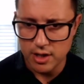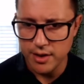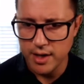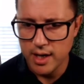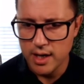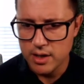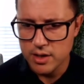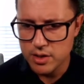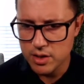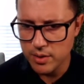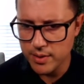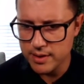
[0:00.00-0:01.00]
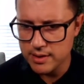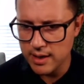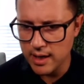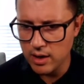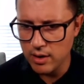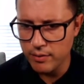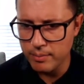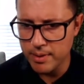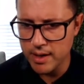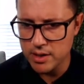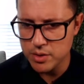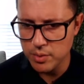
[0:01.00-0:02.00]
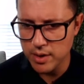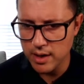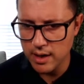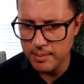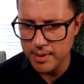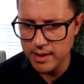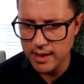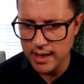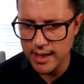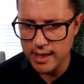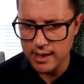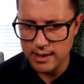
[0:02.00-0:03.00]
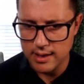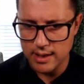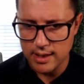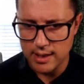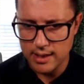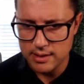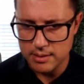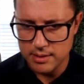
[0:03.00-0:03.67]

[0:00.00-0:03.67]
So instead of buzz1, let me delete this.